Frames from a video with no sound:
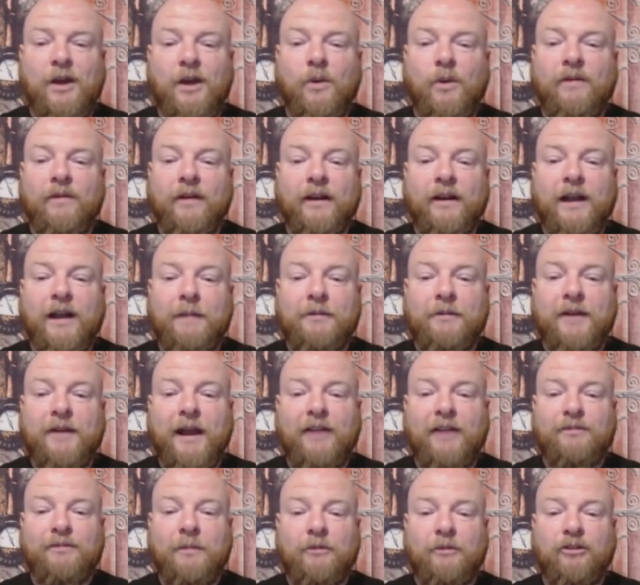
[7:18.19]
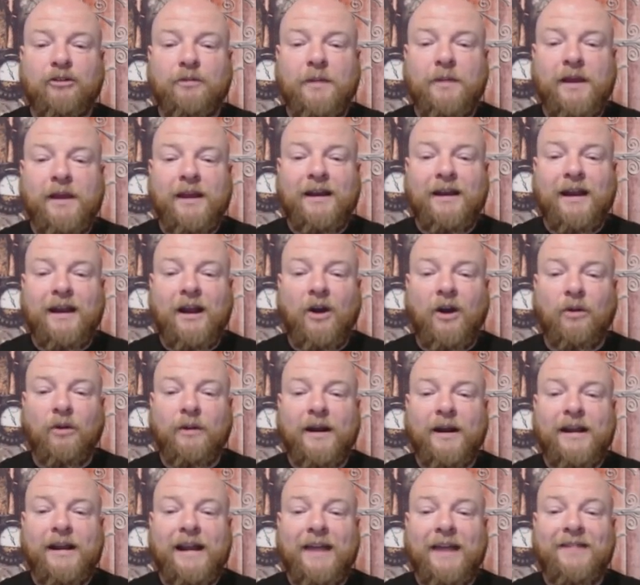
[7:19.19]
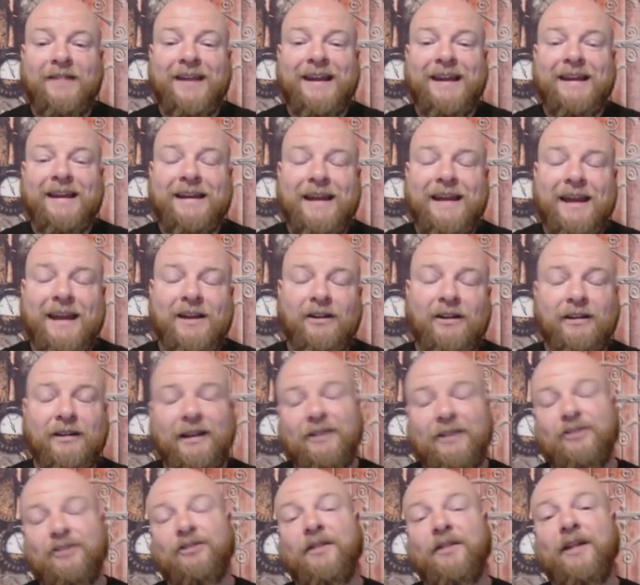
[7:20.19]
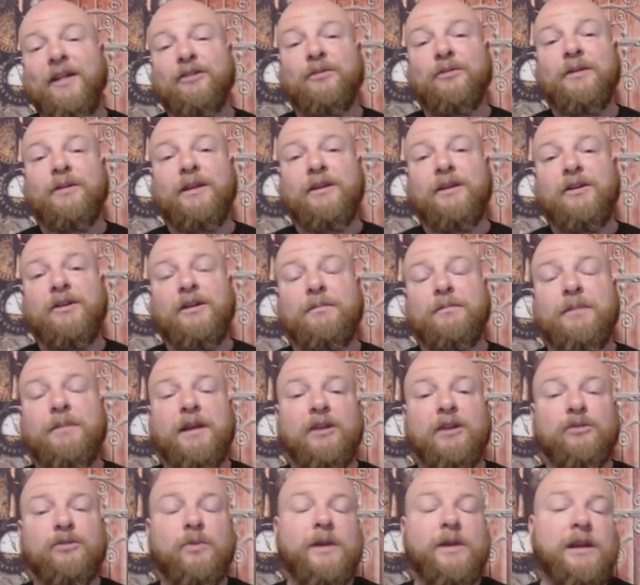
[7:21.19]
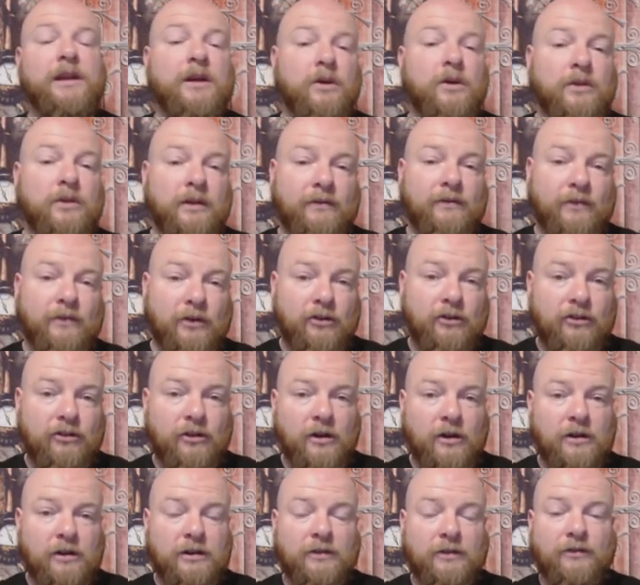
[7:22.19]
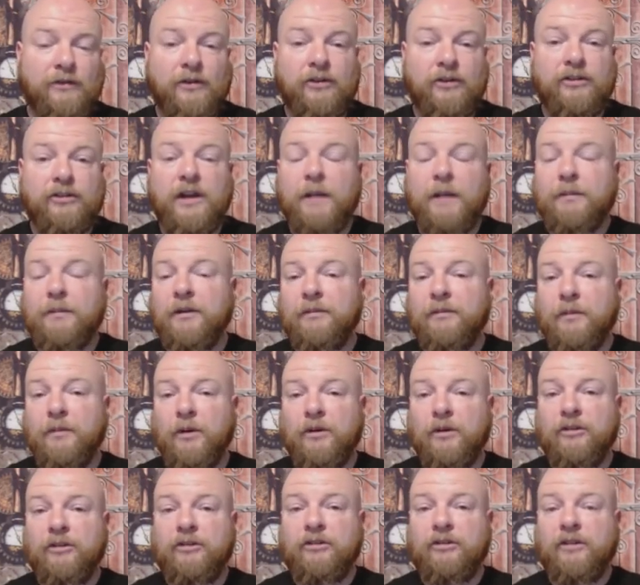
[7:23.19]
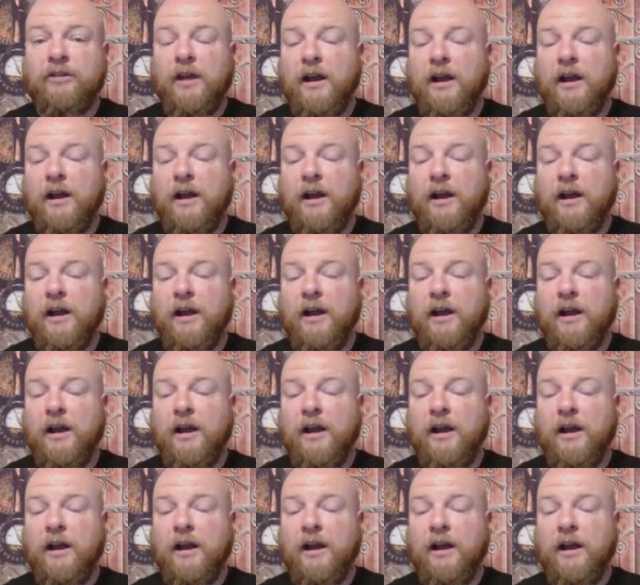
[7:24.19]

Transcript: We've had a couple cast members speak it already, and they nailed it. So that's really good because we know that for sure in the first couple of books.